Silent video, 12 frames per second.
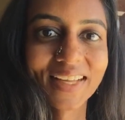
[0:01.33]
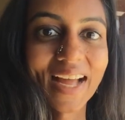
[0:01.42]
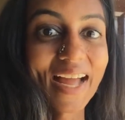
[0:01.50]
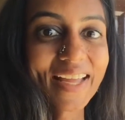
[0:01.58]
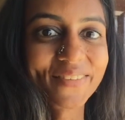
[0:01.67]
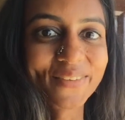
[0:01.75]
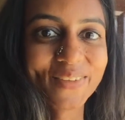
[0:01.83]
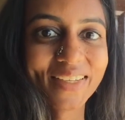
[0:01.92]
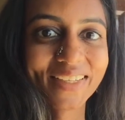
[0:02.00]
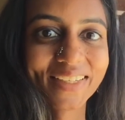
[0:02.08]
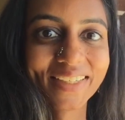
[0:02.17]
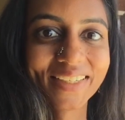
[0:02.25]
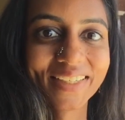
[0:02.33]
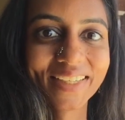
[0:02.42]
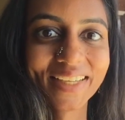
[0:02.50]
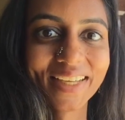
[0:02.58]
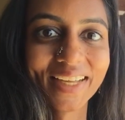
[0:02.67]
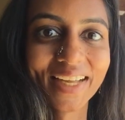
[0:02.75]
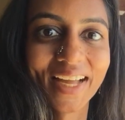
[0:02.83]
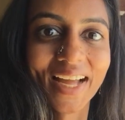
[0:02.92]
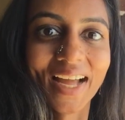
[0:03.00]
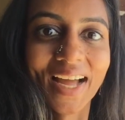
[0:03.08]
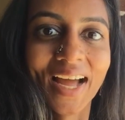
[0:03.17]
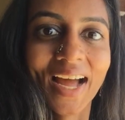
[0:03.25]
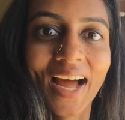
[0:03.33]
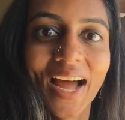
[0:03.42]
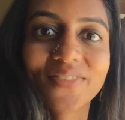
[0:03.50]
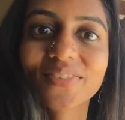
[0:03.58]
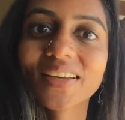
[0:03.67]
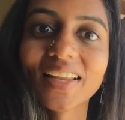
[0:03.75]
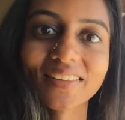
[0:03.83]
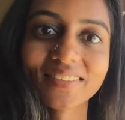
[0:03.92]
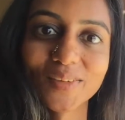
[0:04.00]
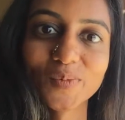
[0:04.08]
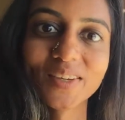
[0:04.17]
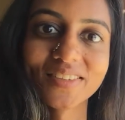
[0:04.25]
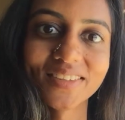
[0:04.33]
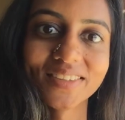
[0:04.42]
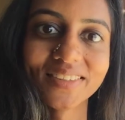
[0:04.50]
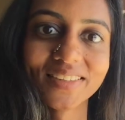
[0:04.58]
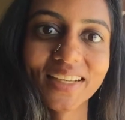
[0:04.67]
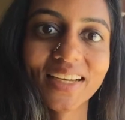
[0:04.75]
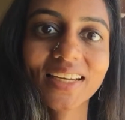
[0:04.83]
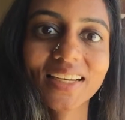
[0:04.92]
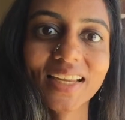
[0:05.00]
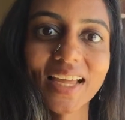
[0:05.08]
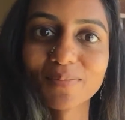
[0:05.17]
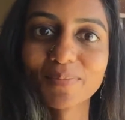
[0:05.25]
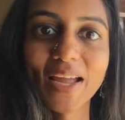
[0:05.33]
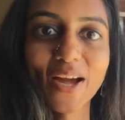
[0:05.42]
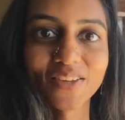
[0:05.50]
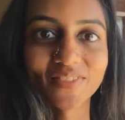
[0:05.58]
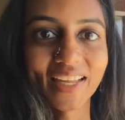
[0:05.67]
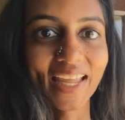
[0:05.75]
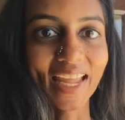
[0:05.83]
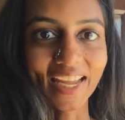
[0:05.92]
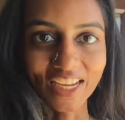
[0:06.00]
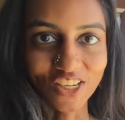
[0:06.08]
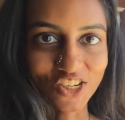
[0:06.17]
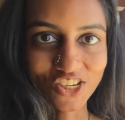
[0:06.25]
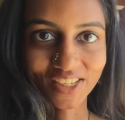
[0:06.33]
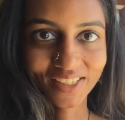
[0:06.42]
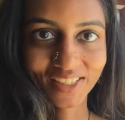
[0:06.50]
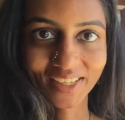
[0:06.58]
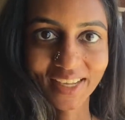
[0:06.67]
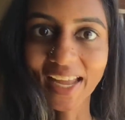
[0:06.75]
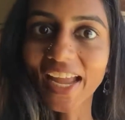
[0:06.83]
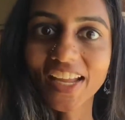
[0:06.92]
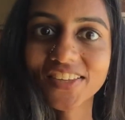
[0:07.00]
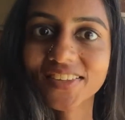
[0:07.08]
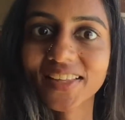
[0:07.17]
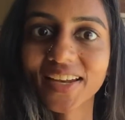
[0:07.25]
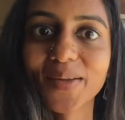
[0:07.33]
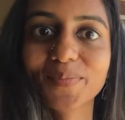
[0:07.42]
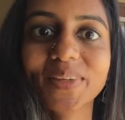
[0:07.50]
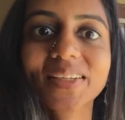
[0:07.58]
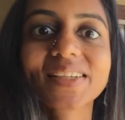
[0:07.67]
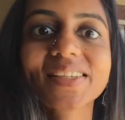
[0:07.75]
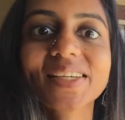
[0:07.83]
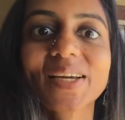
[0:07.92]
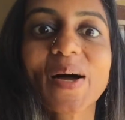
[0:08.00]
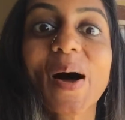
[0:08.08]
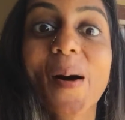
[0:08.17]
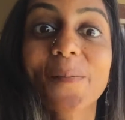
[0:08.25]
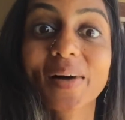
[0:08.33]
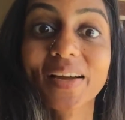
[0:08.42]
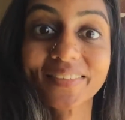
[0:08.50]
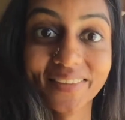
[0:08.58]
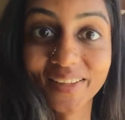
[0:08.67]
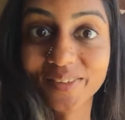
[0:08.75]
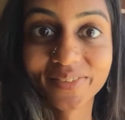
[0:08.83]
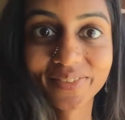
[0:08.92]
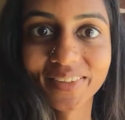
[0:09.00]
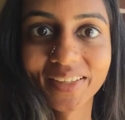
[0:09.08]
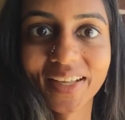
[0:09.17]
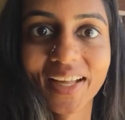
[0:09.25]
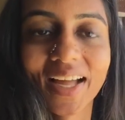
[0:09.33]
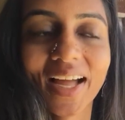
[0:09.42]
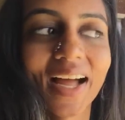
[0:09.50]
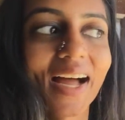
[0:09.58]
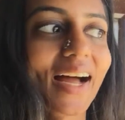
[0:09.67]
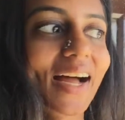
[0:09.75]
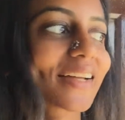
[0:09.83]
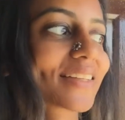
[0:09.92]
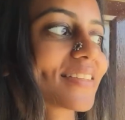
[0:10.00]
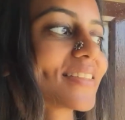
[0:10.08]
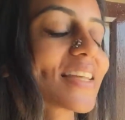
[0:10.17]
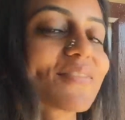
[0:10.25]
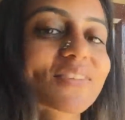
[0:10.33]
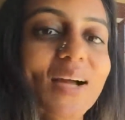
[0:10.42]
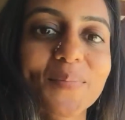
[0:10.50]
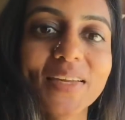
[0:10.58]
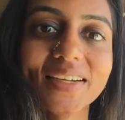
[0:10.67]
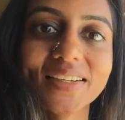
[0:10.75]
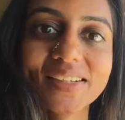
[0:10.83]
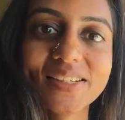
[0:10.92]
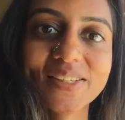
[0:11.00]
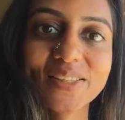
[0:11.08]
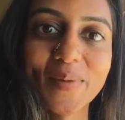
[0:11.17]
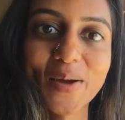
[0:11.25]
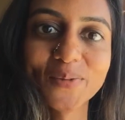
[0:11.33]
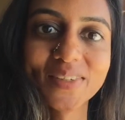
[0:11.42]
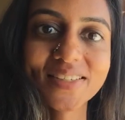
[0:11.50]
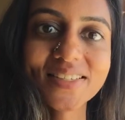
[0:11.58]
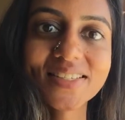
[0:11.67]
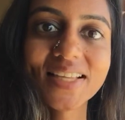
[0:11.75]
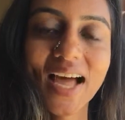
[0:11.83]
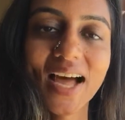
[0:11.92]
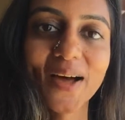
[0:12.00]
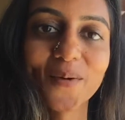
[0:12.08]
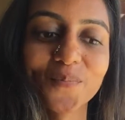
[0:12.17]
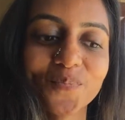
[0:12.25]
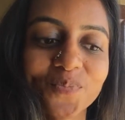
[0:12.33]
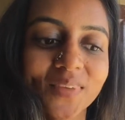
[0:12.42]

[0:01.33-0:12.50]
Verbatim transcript: Hi everyone. I feel like someone's just let me out of a cage, a cage that I built myself. Uh, since I've come here to the mountains, um,